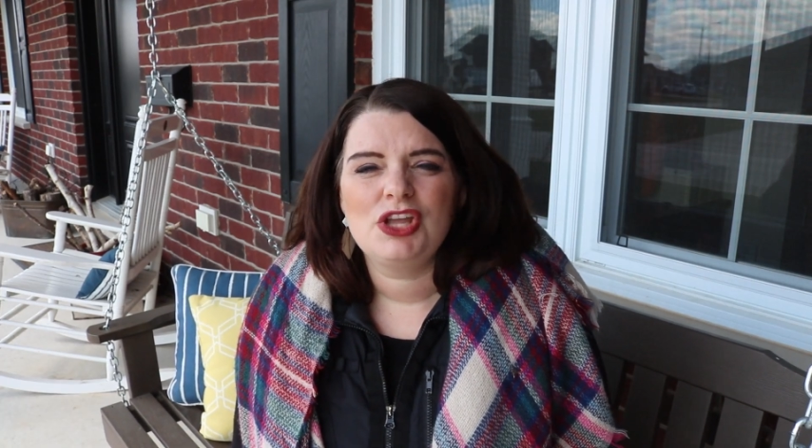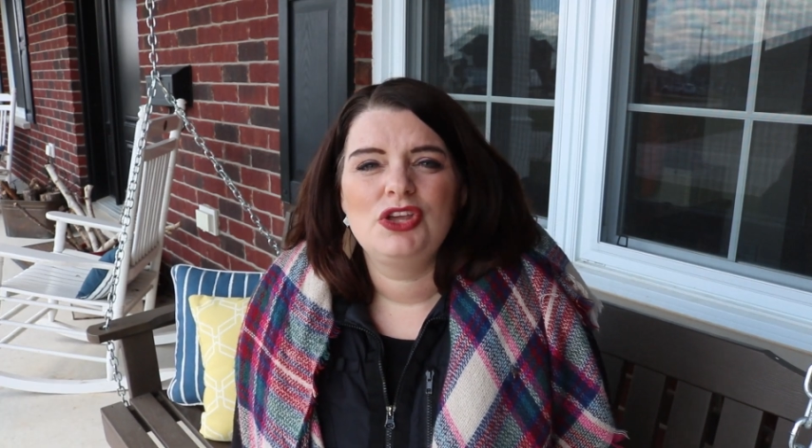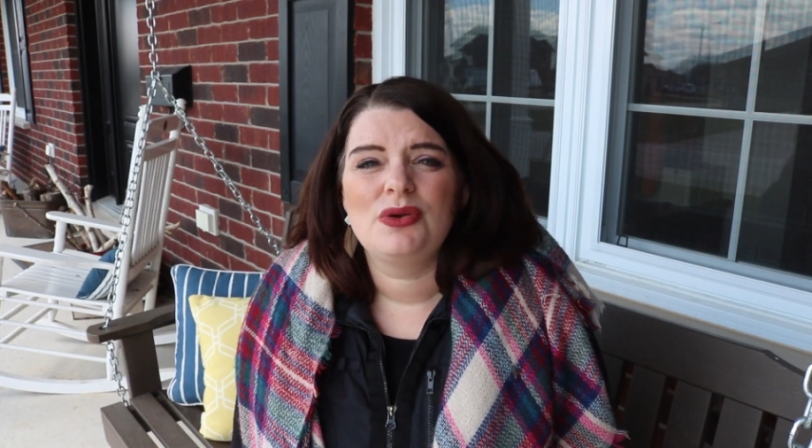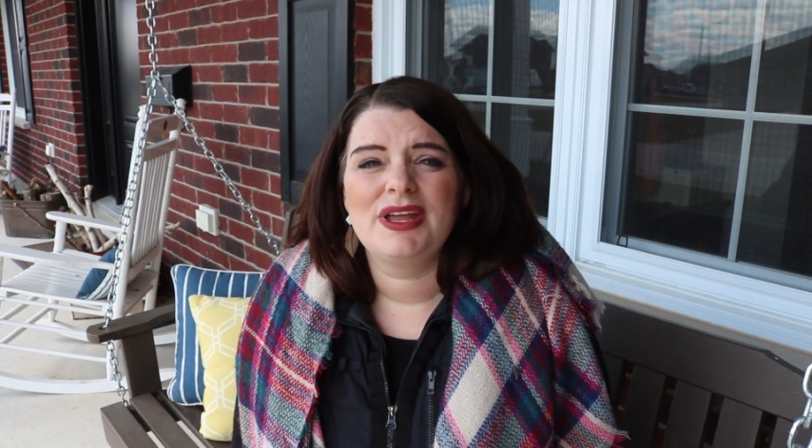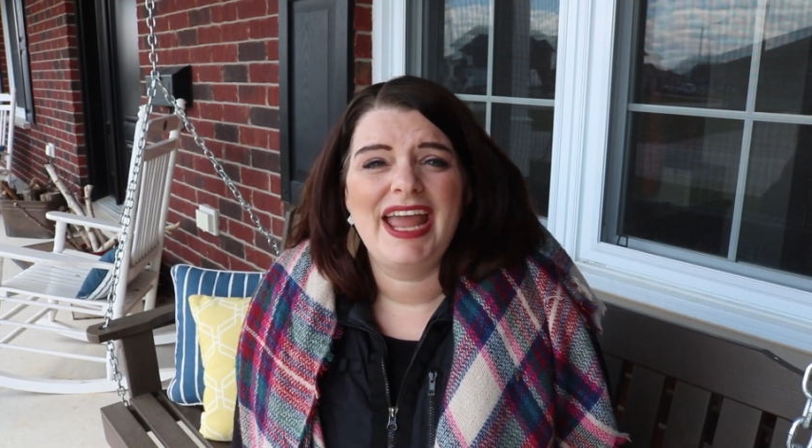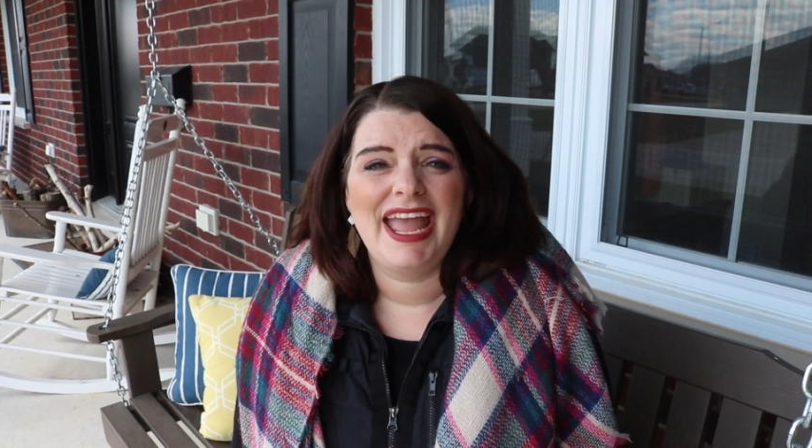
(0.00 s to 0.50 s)

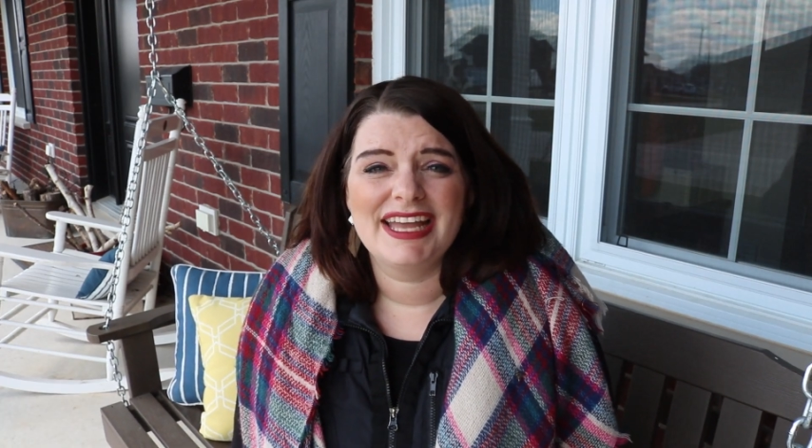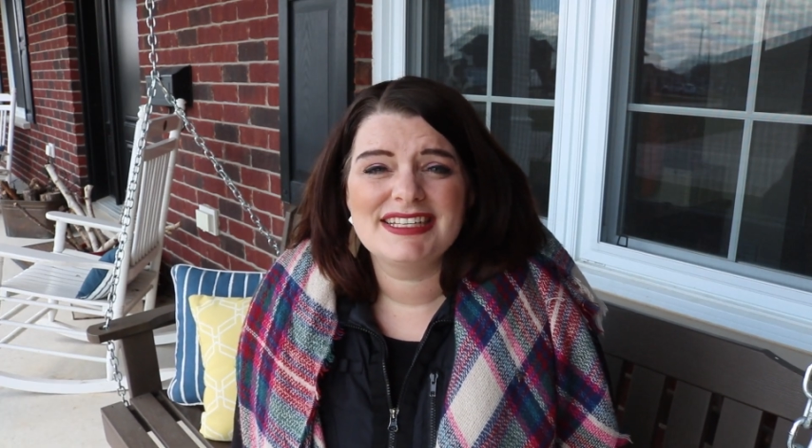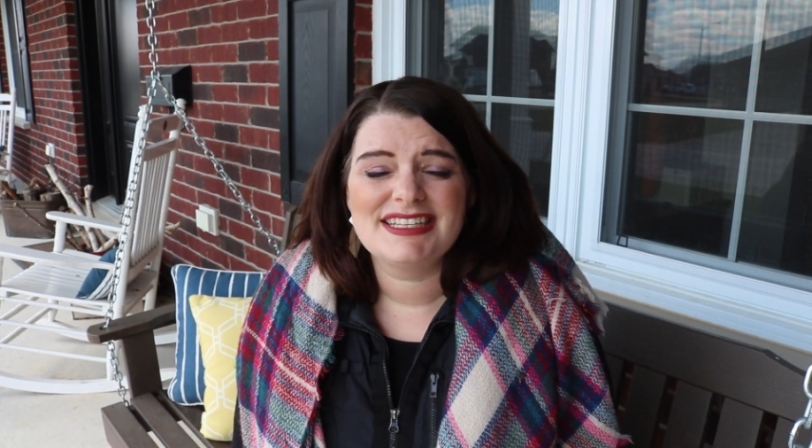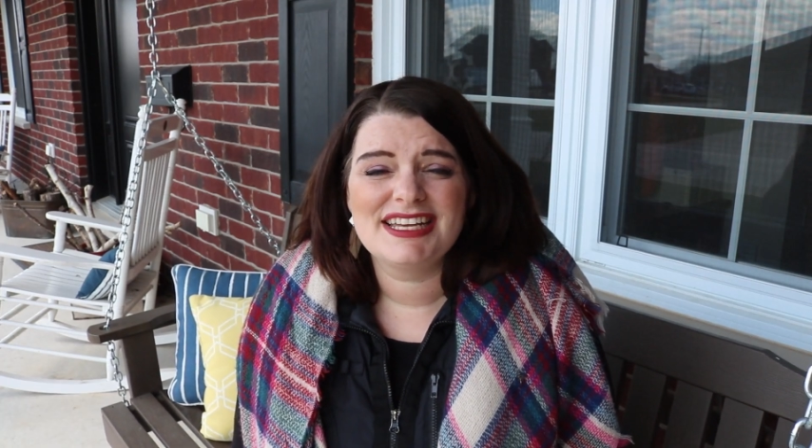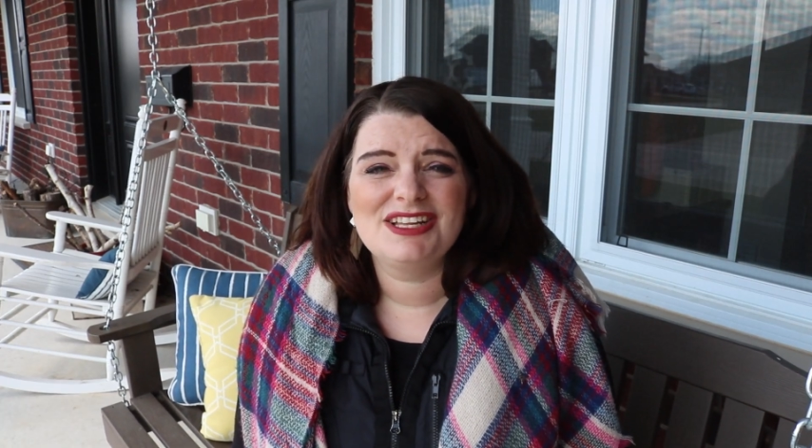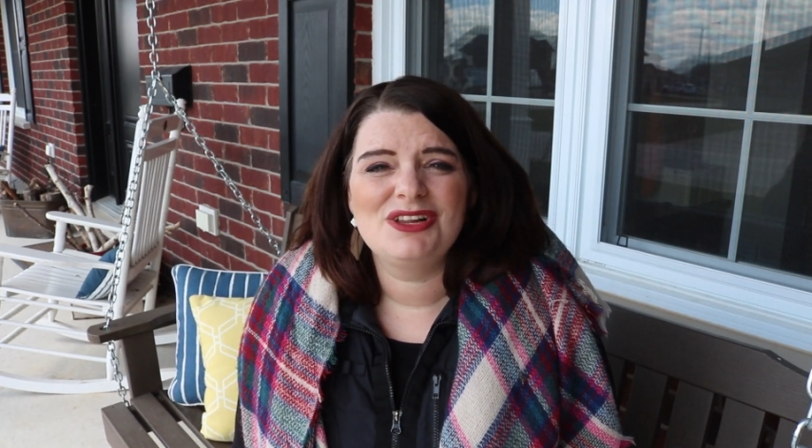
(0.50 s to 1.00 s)
You can hand
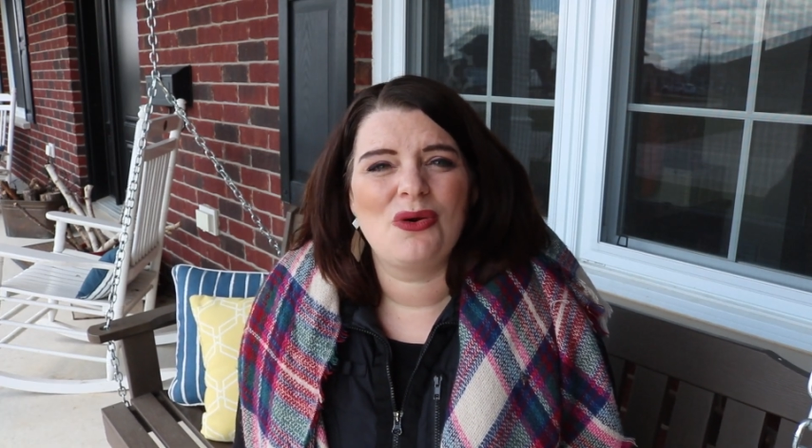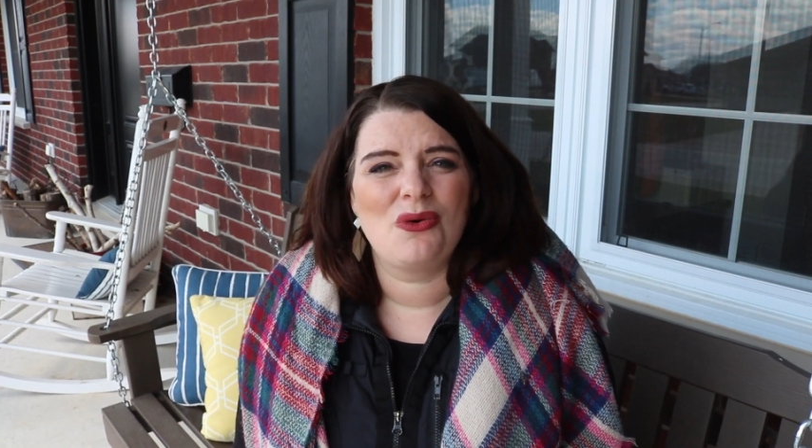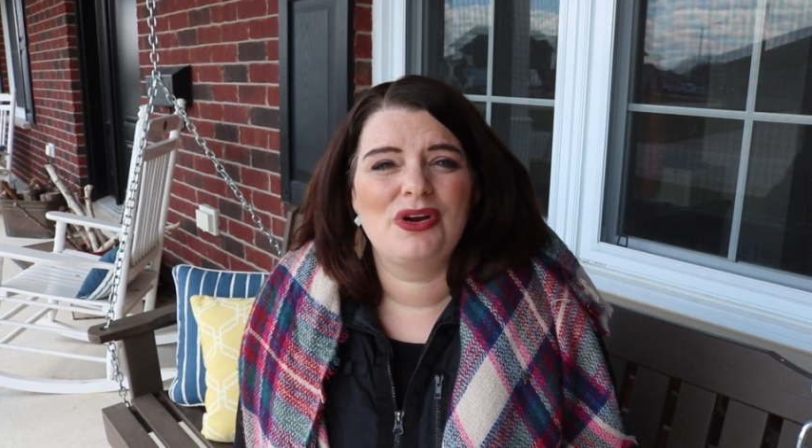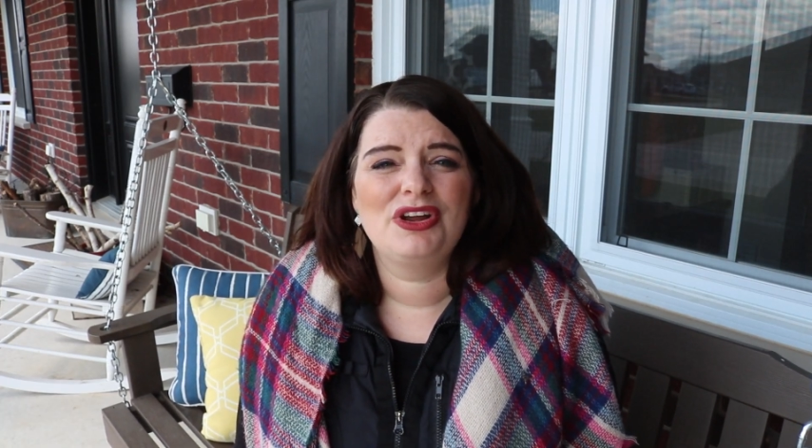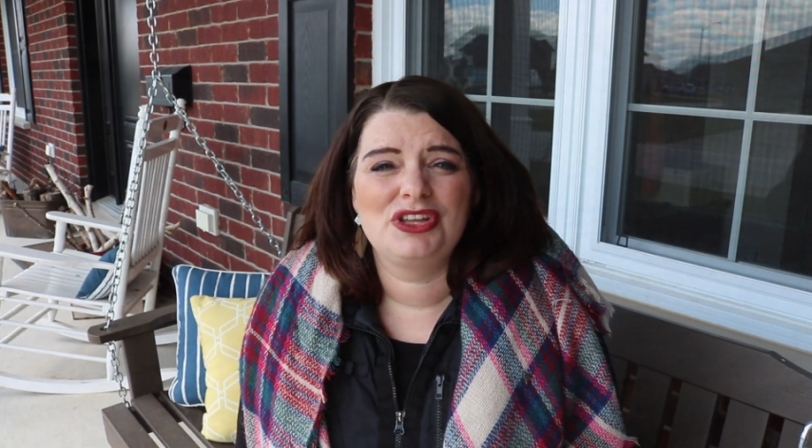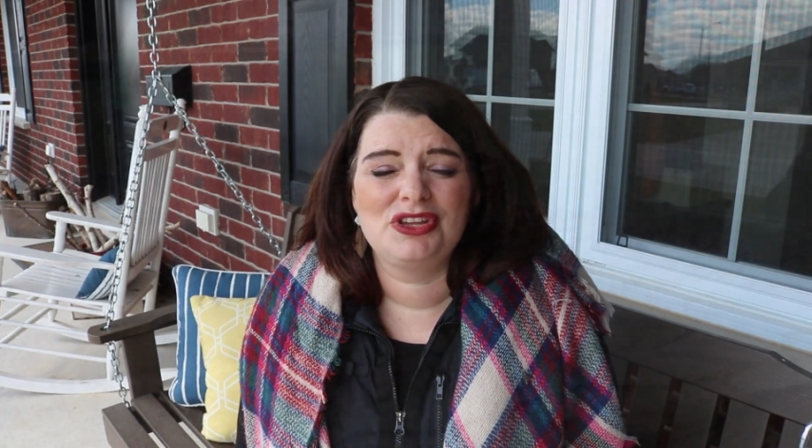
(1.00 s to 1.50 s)
till
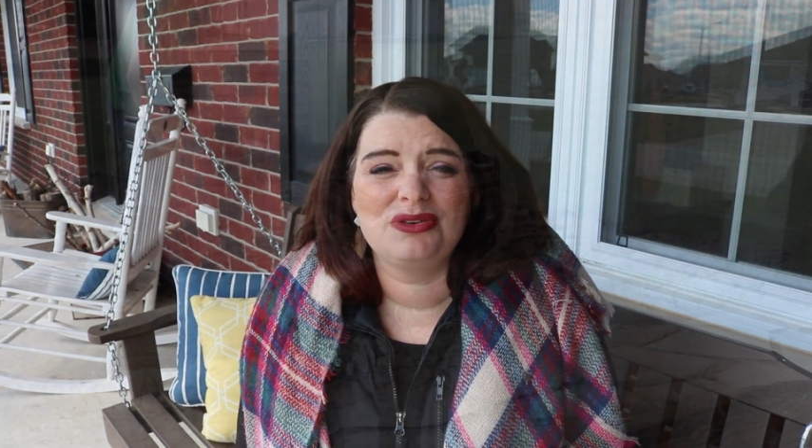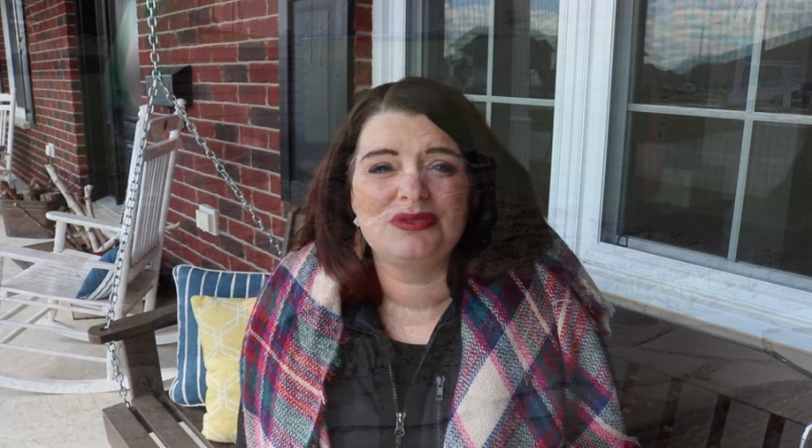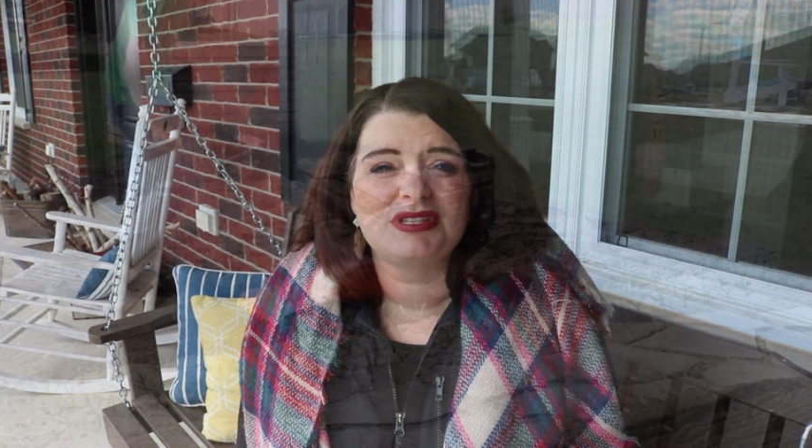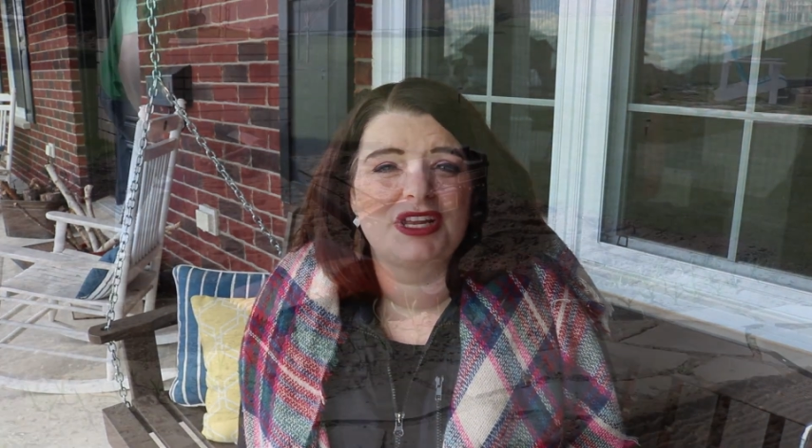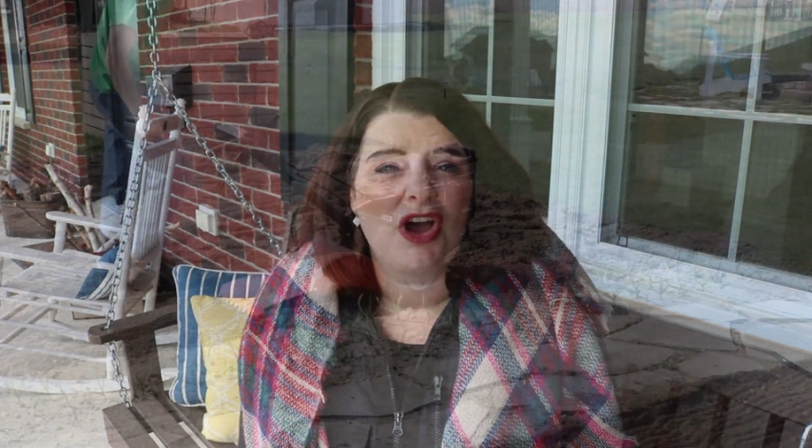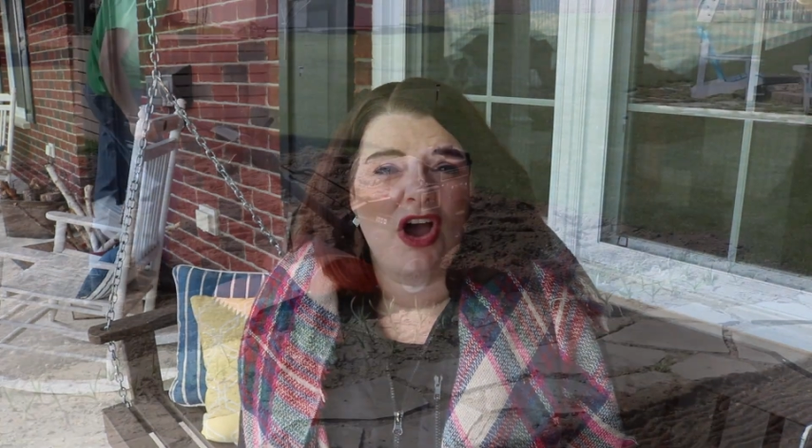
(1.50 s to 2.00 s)
or use an